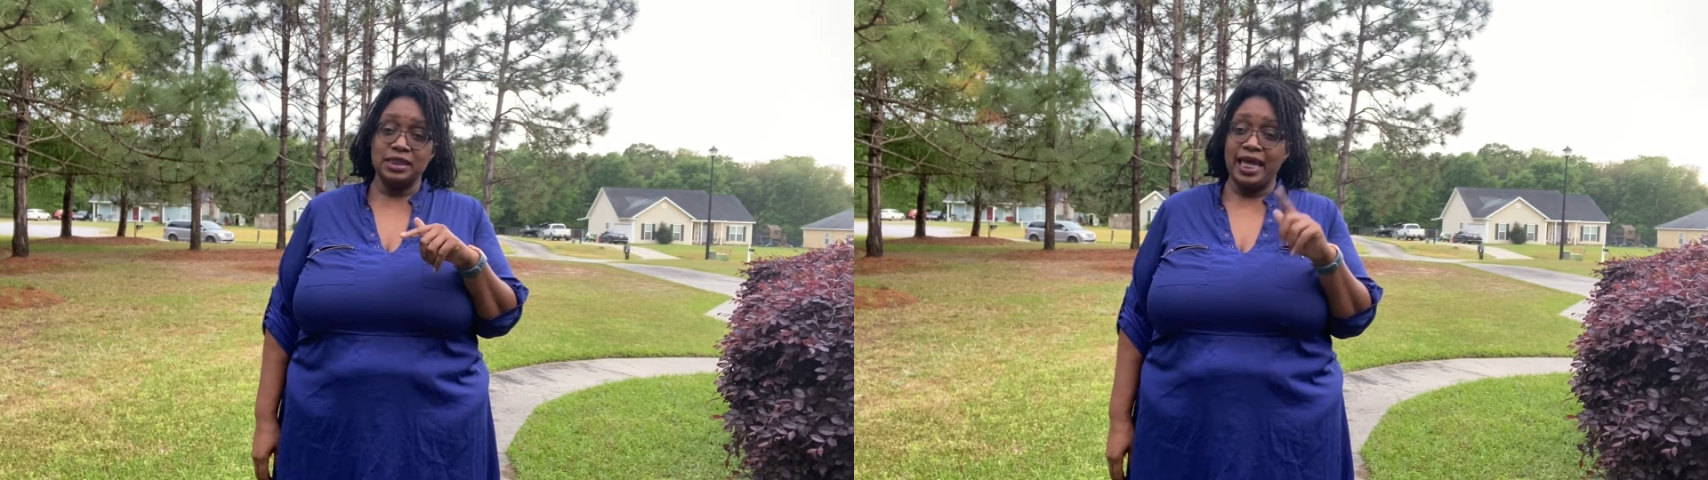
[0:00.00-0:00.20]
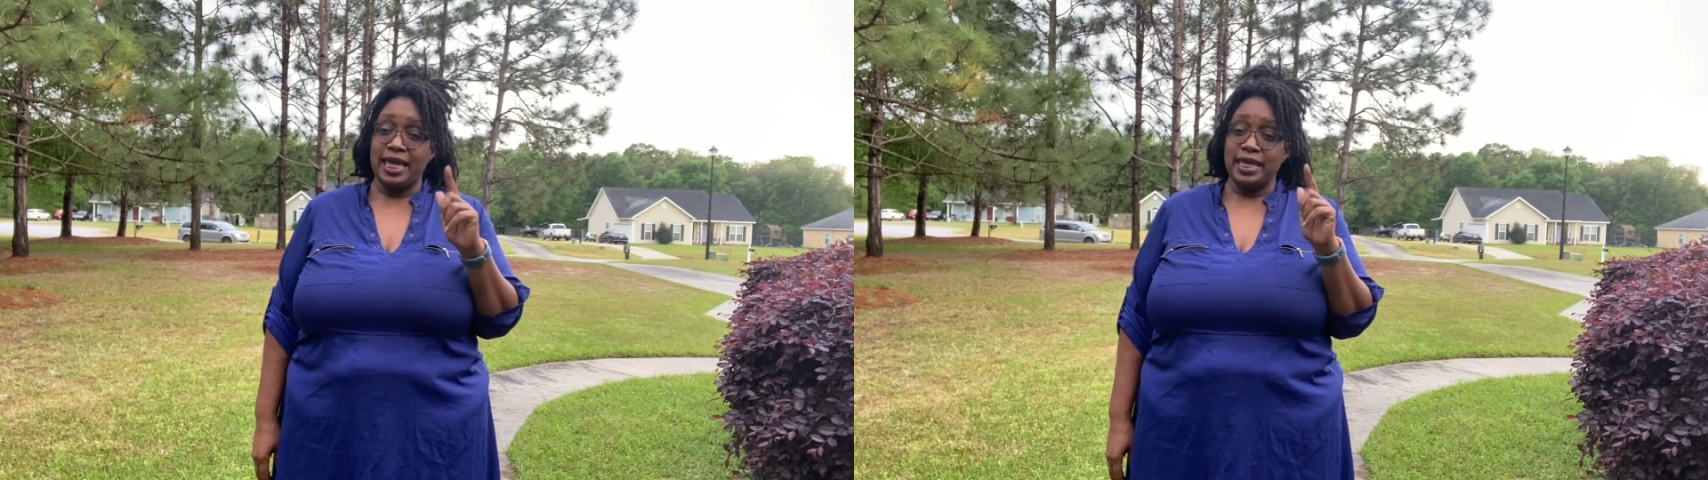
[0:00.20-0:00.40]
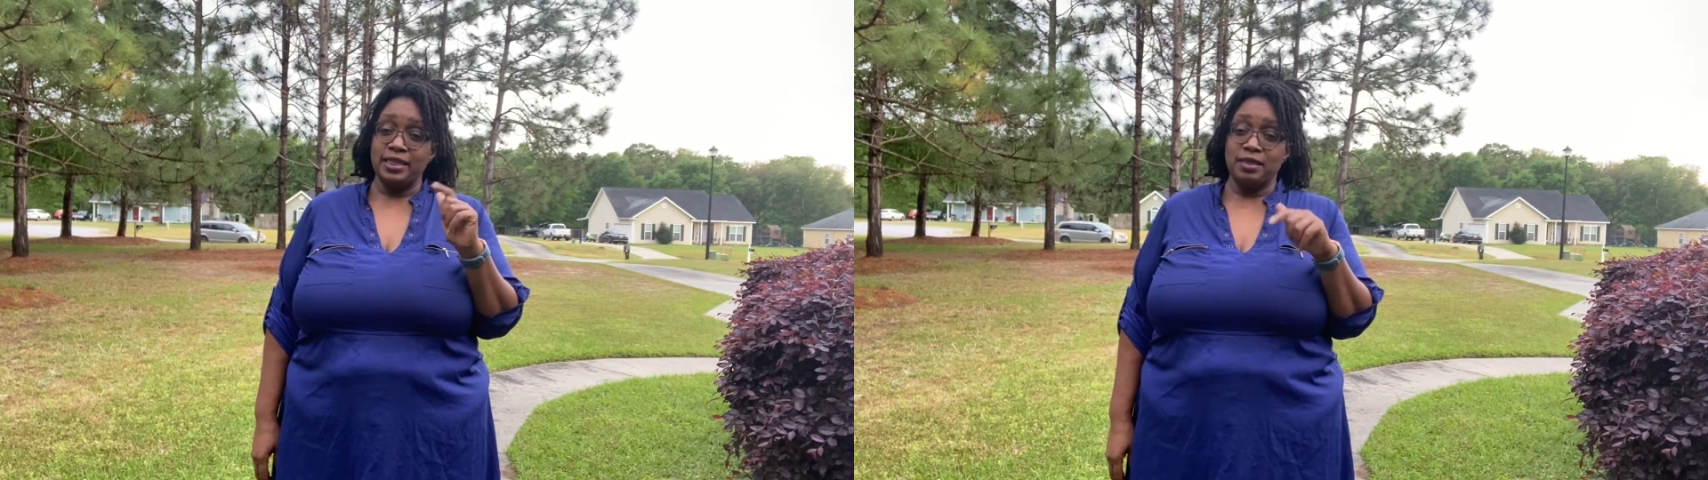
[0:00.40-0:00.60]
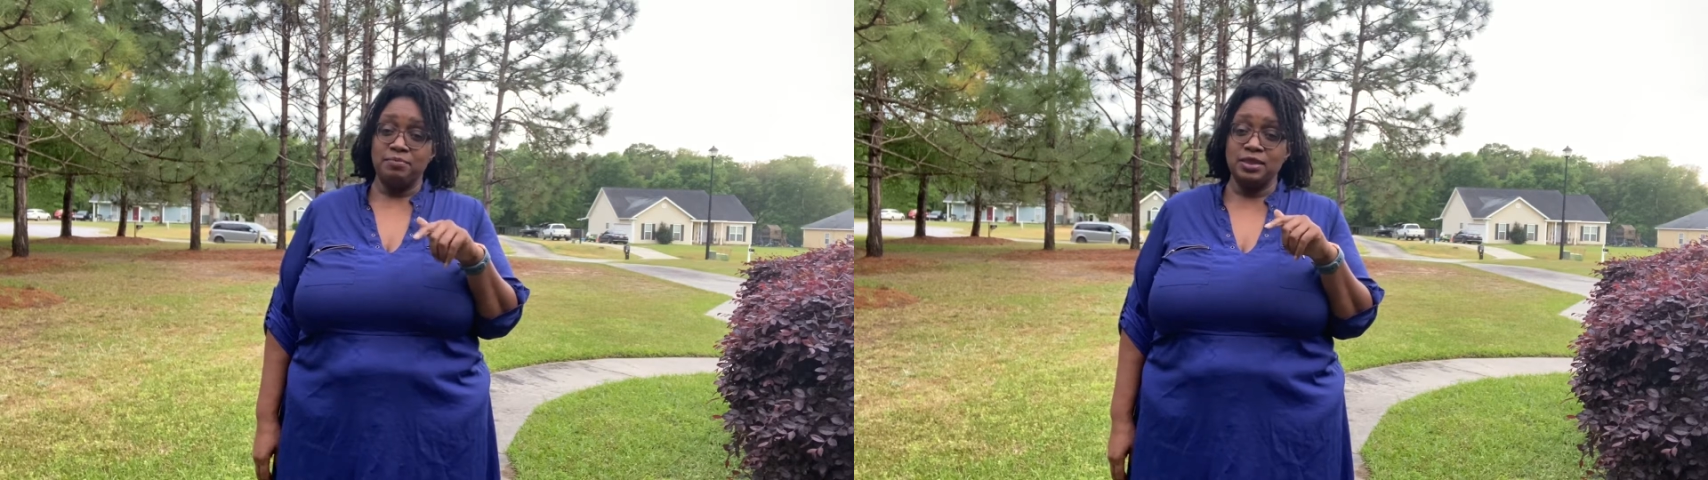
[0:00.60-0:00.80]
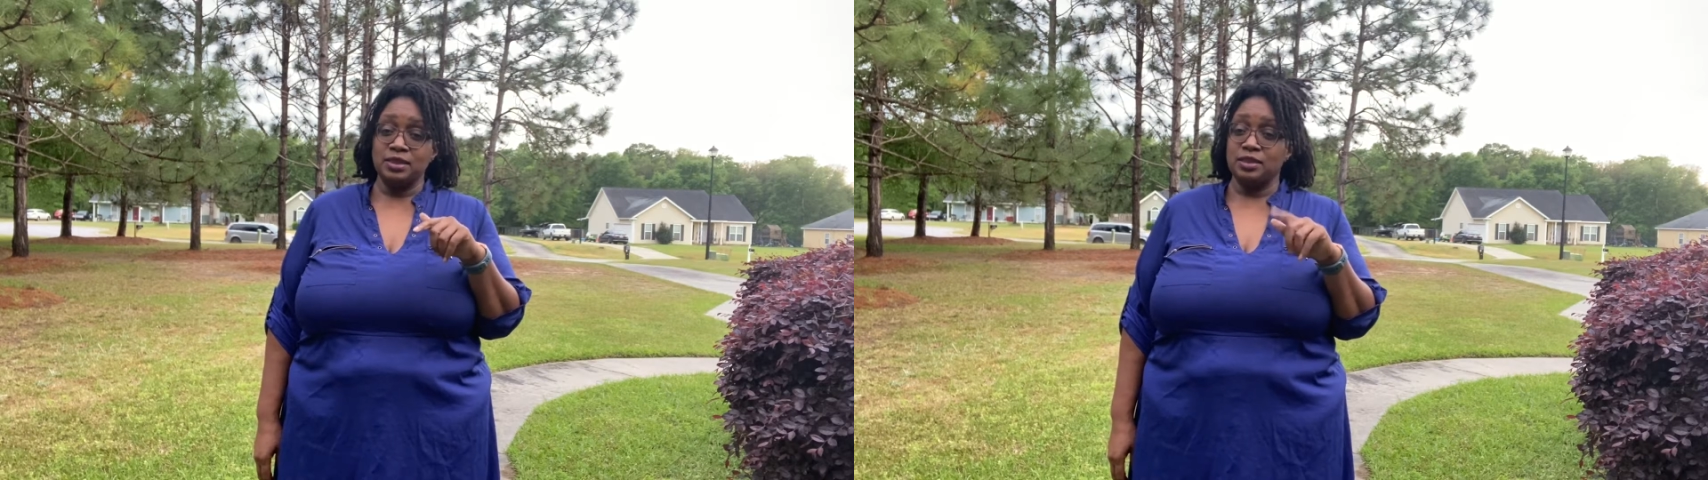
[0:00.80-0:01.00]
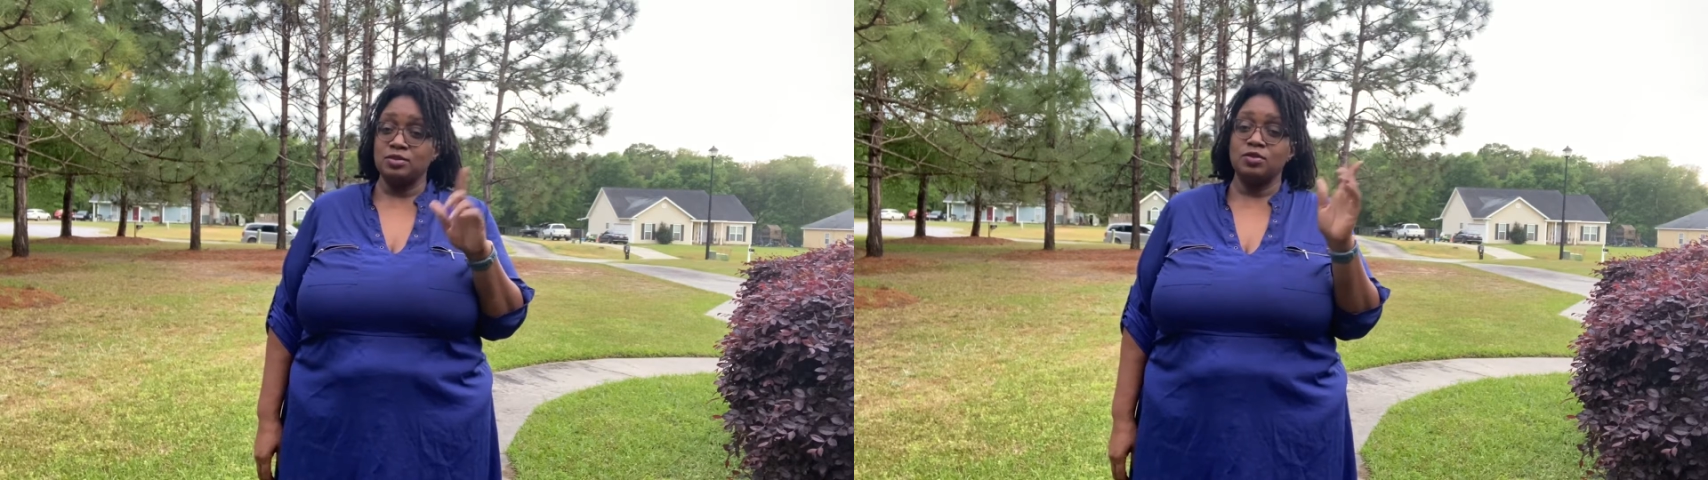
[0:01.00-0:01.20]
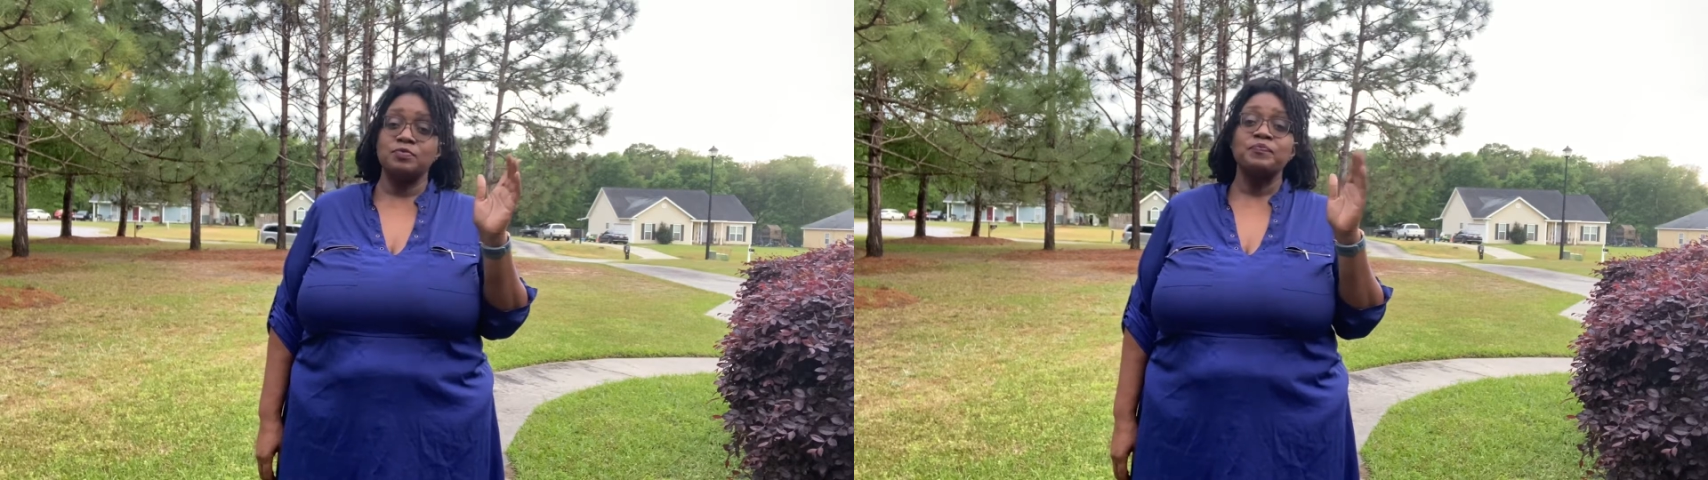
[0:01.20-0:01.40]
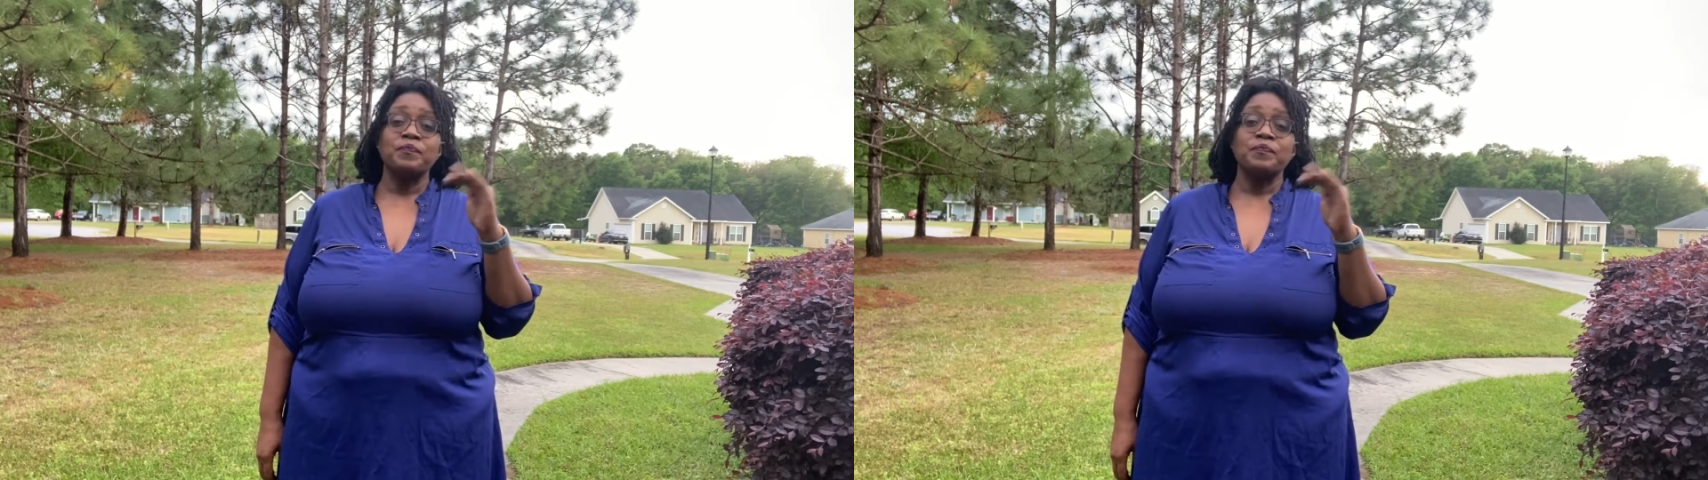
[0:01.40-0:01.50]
and I had ate that biscuit, so